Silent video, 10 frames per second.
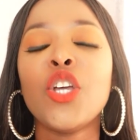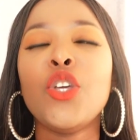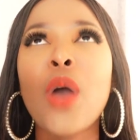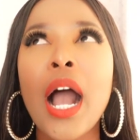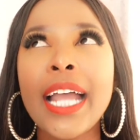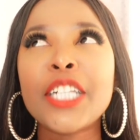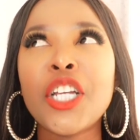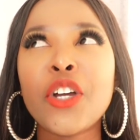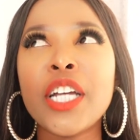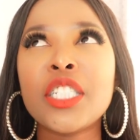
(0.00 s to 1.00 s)
you are
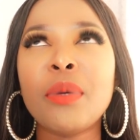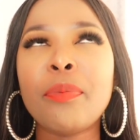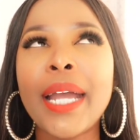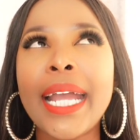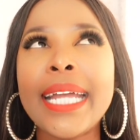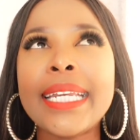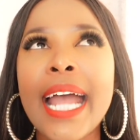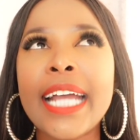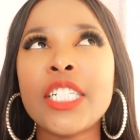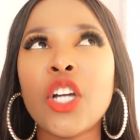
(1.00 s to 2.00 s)
actually going to be paid
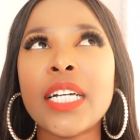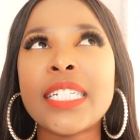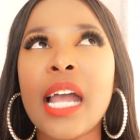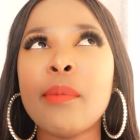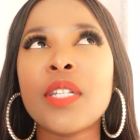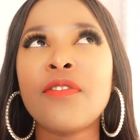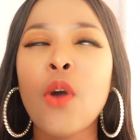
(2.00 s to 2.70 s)
$9 times